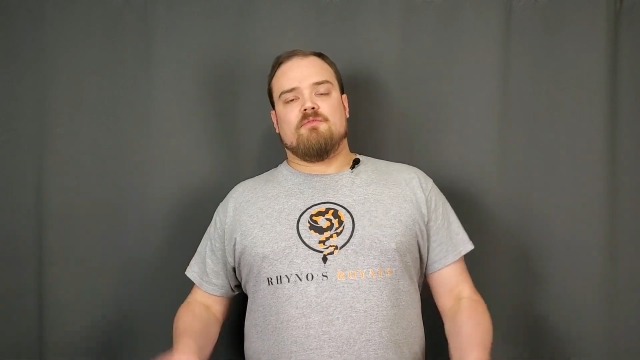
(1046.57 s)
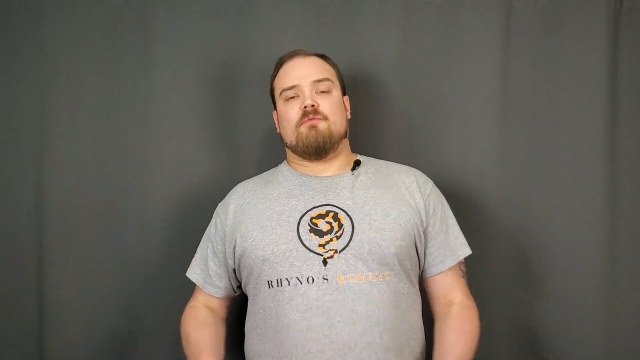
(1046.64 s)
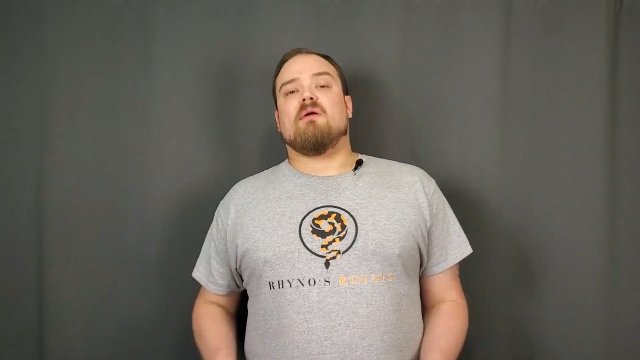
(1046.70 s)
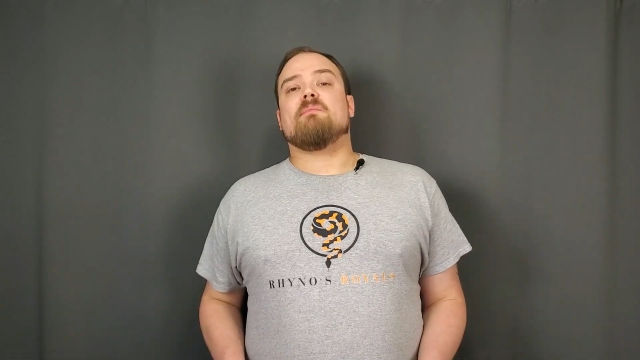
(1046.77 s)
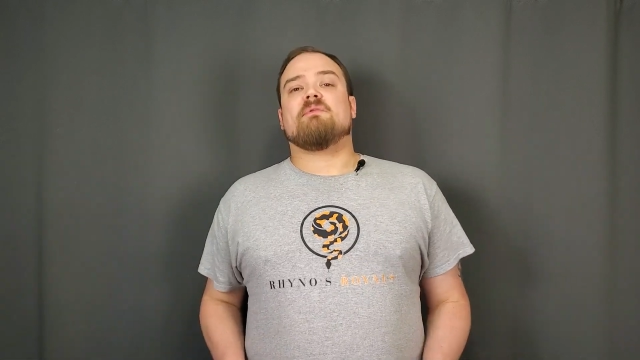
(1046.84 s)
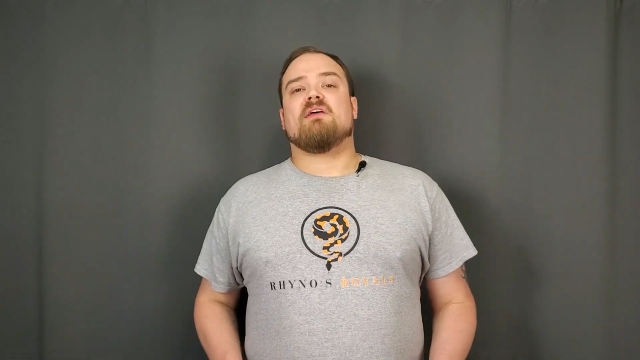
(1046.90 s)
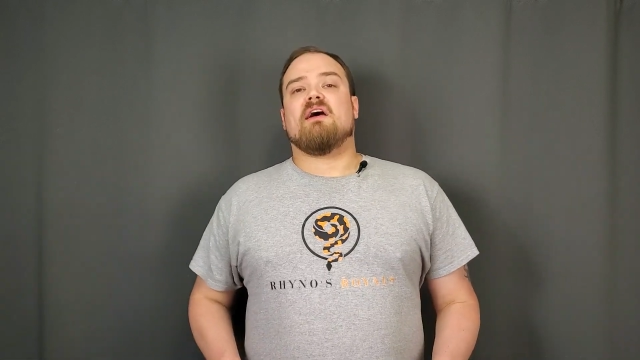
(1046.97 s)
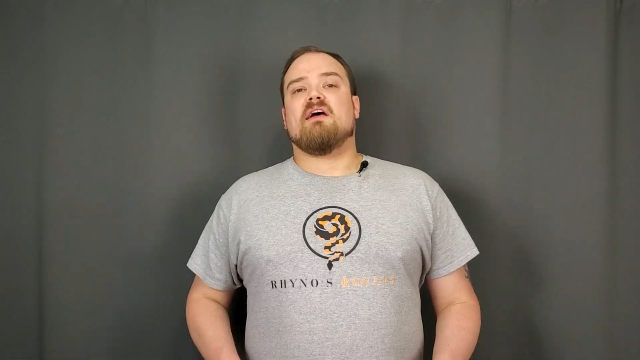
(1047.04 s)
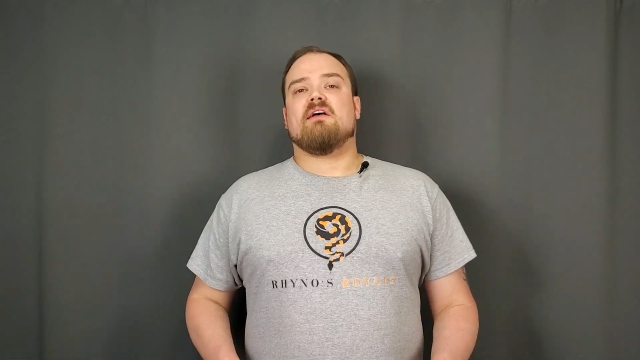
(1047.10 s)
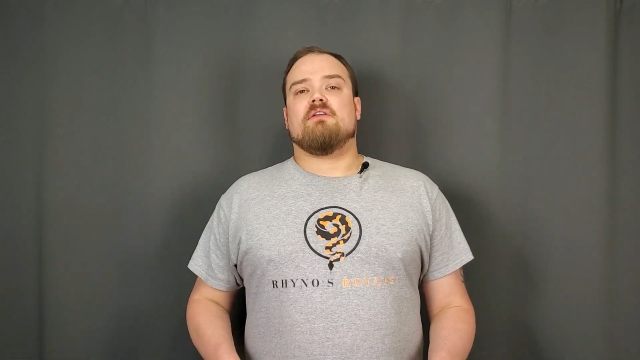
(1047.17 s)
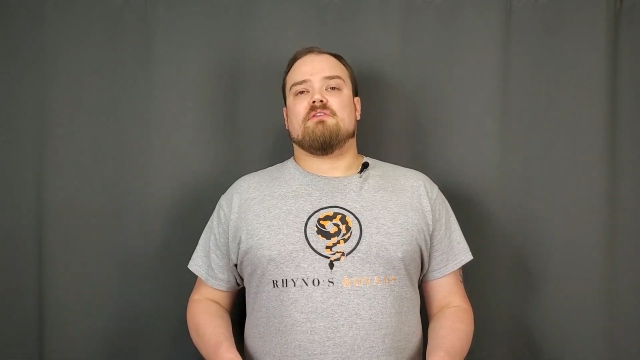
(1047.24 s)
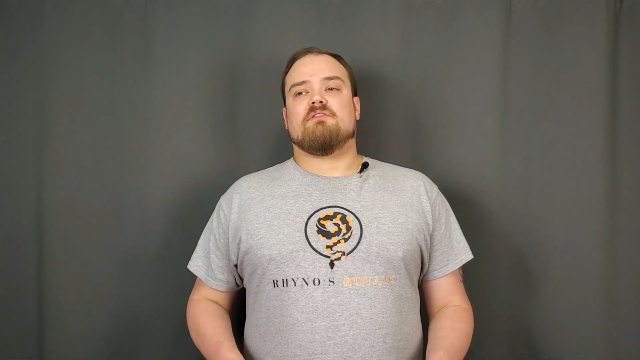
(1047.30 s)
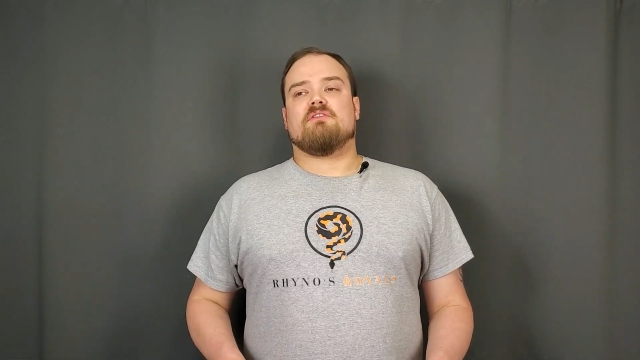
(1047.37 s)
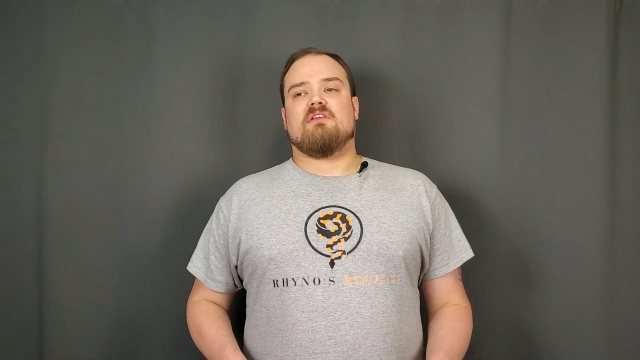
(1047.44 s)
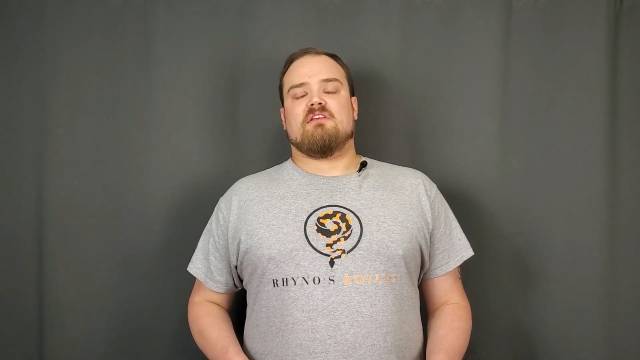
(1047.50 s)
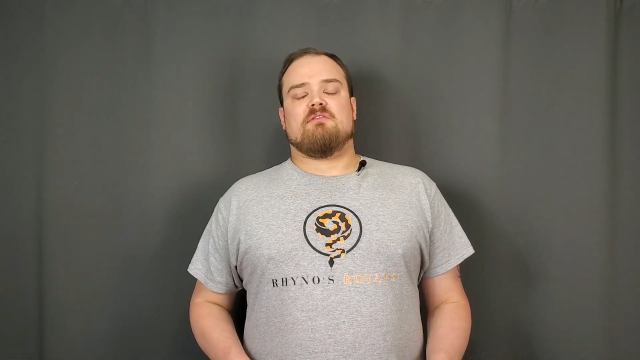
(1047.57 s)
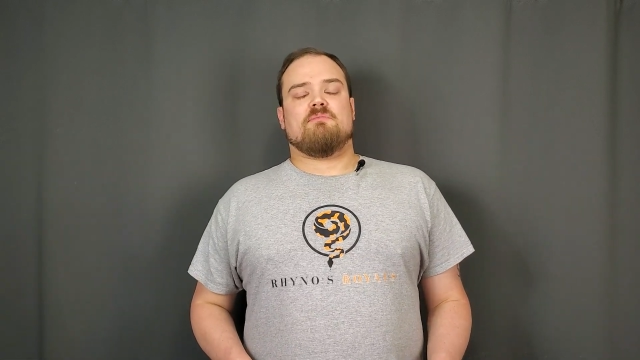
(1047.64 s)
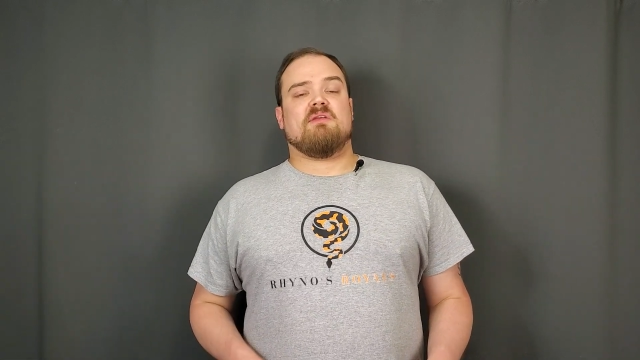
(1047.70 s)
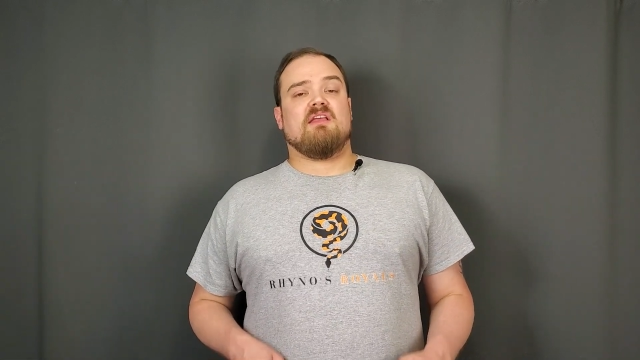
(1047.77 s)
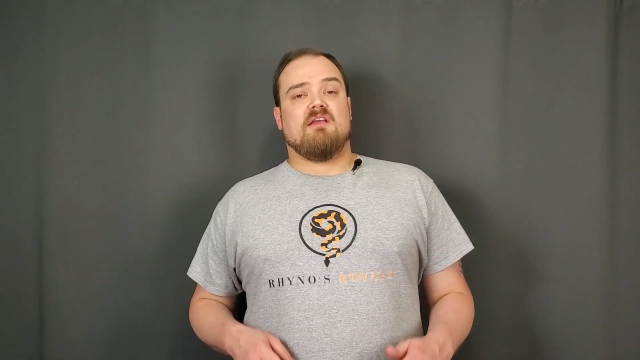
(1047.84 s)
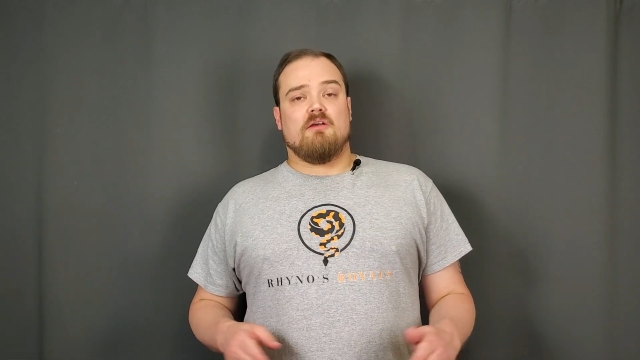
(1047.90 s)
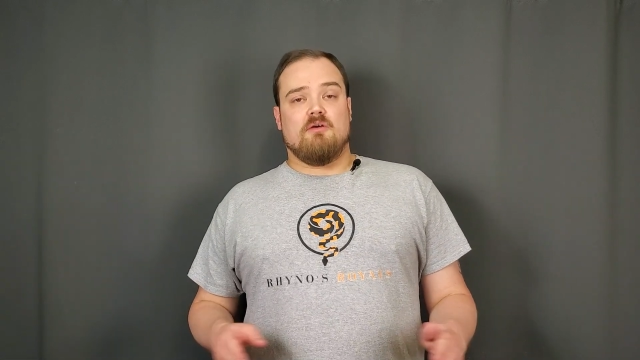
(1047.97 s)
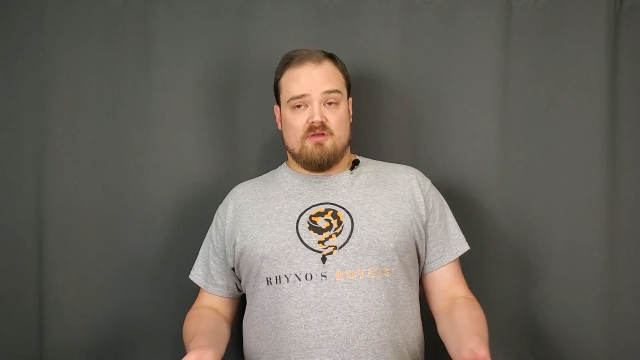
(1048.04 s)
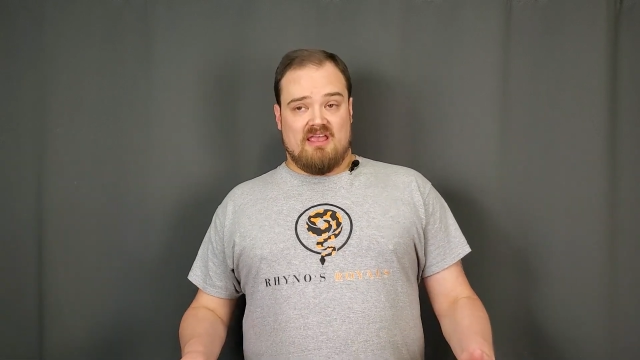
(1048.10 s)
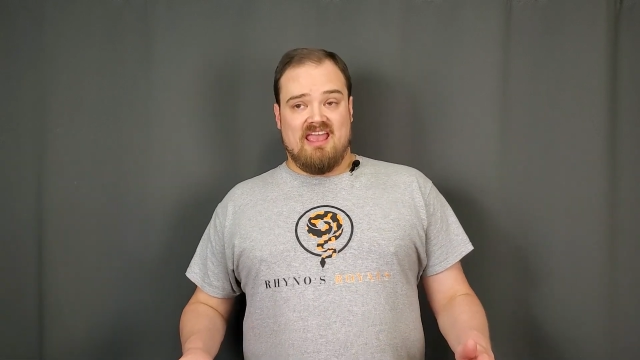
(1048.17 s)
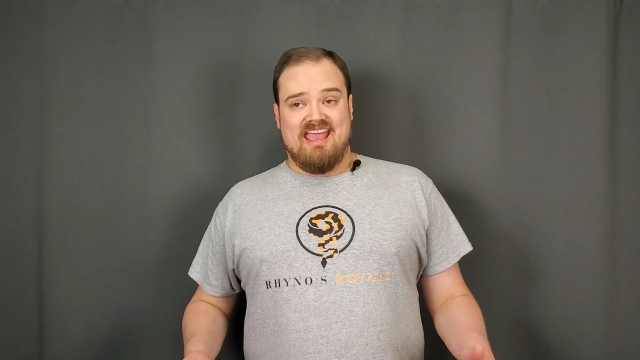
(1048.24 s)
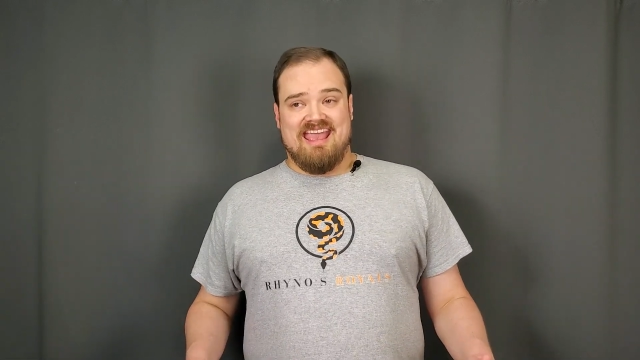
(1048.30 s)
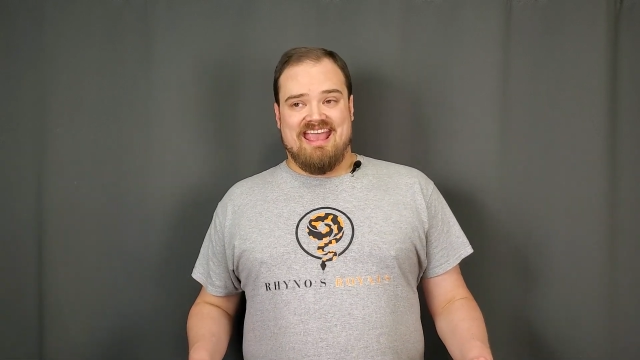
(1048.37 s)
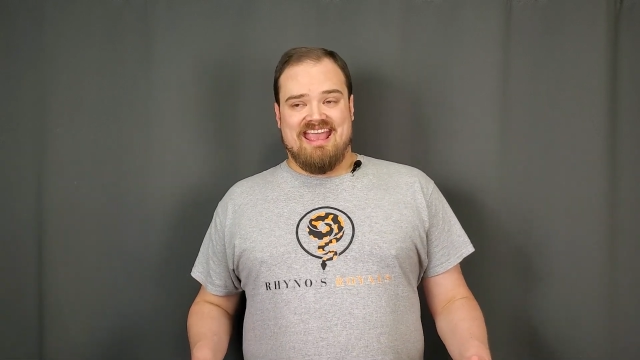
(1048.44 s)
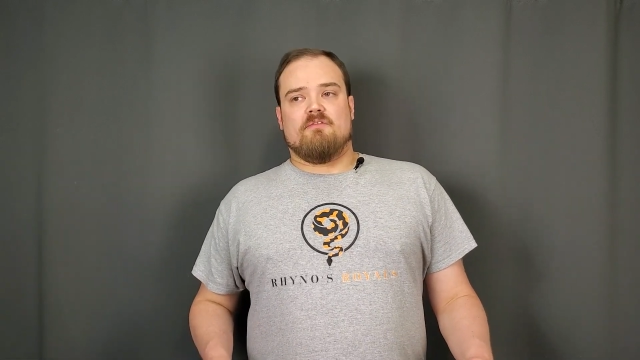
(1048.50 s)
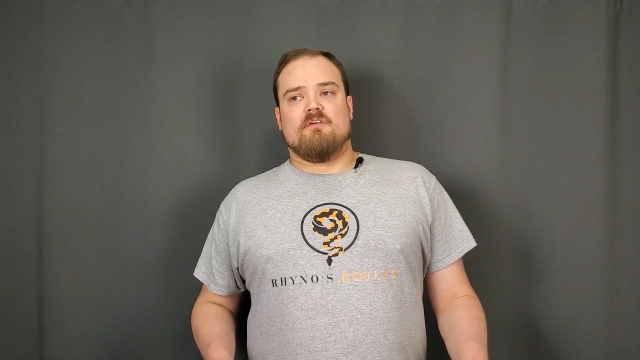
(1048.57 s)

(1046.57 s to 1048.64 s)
reptiles as being okay